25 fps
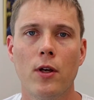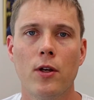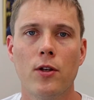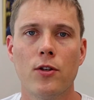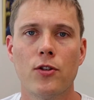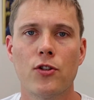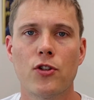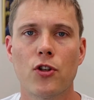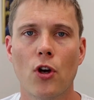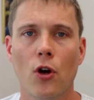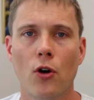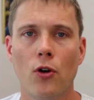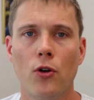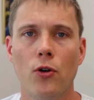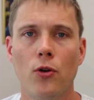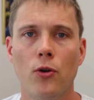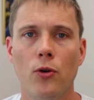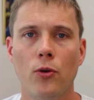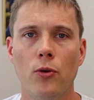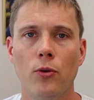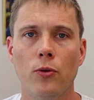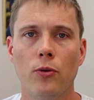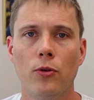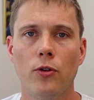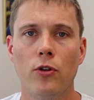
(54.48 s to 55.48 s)
So,
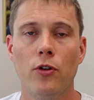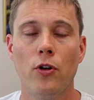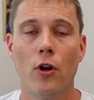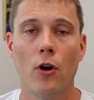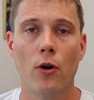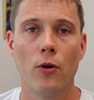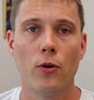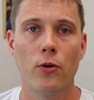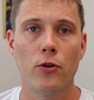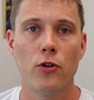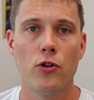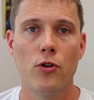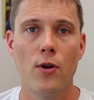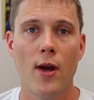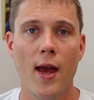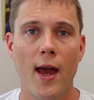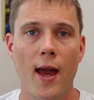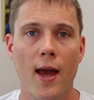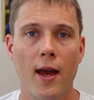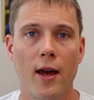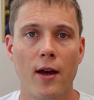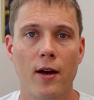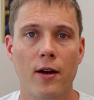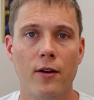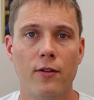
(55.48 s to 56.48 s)
you know, you
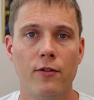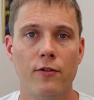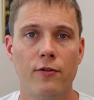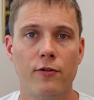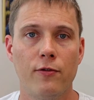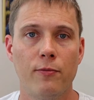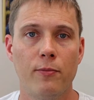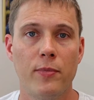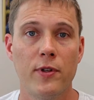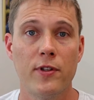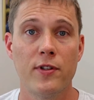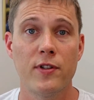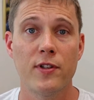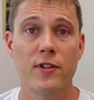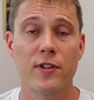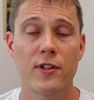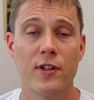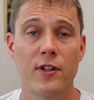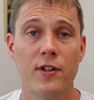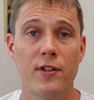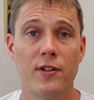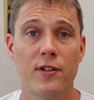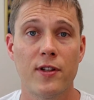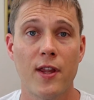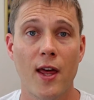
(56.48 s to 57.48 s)
have
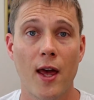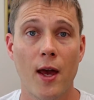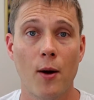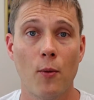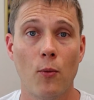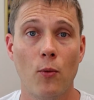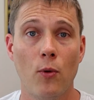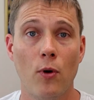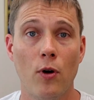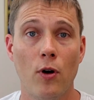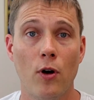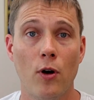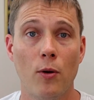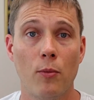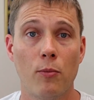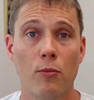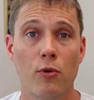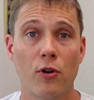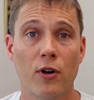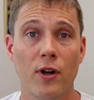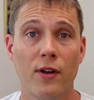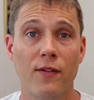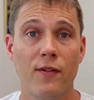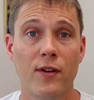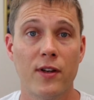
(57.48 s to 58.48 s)
businesses that were
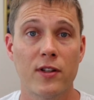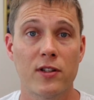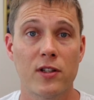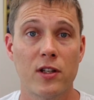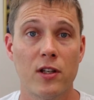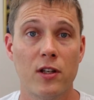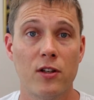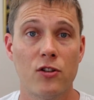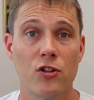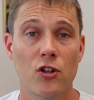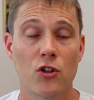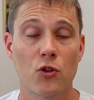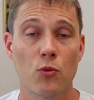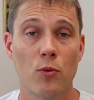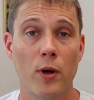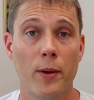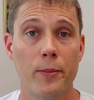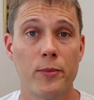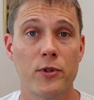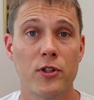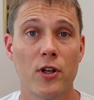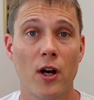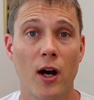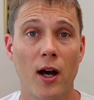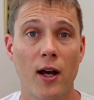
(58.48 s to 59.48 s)
previously just
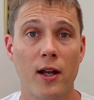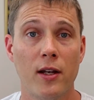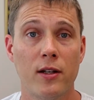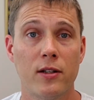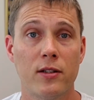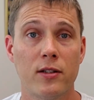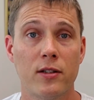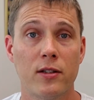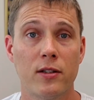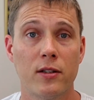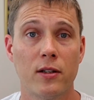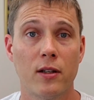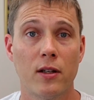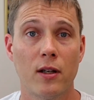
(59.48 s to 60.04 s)
website